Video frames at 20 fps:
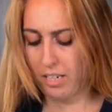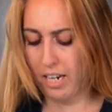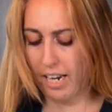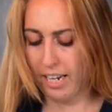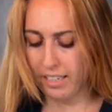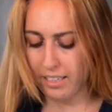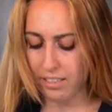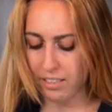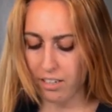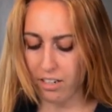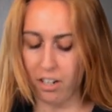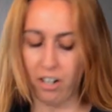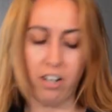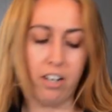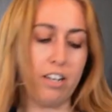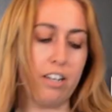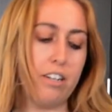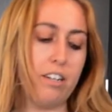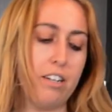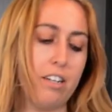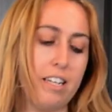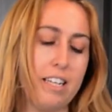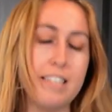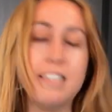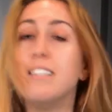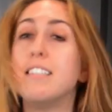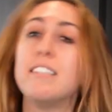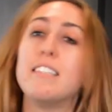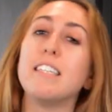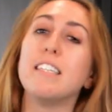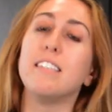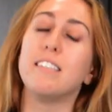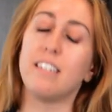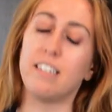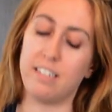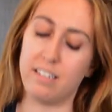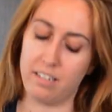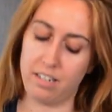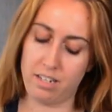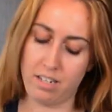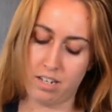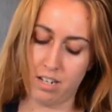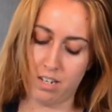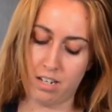taste good in season,